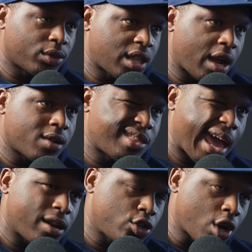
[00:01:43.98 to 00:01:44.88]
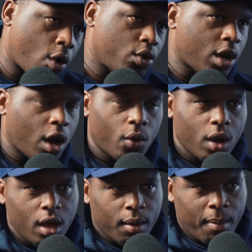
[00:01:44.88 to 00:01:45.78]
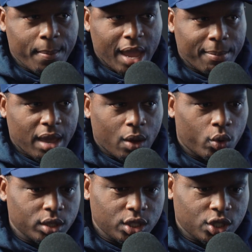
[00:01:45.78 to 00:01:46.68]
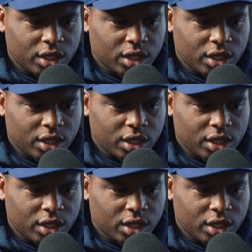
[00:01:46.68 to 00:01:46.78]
out there that don't know my main man Woodzy.